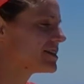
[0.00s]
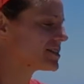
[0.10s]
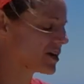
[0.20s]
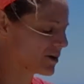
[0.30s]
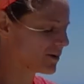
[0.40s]

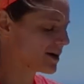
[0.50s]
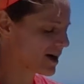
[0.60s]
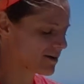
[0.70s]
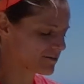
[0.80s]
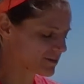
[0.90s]
So
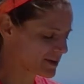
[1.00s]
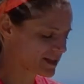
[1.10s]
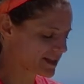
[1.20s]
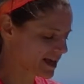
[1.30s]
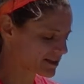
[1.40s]
um, for me,
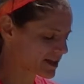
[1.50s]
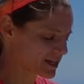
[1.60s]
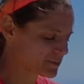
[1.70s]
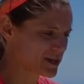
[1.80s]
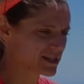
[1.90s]
the
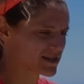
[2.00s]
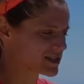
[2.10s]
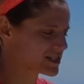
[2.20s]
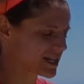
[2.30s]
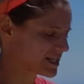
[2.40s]
athletic piece
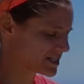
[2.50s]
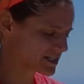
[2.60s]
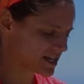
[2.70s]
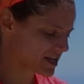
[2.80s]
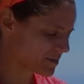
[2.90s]
is is
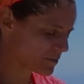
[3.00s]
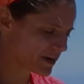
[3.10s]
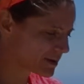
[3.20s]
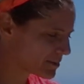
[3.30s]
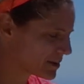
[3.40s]

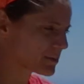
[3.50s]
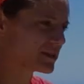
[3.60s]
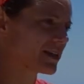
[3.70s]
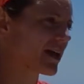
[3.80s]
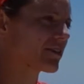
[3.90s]
bringing people
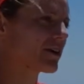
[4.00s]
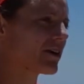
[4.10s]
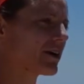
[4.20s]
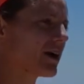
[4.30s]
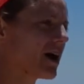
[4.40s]
together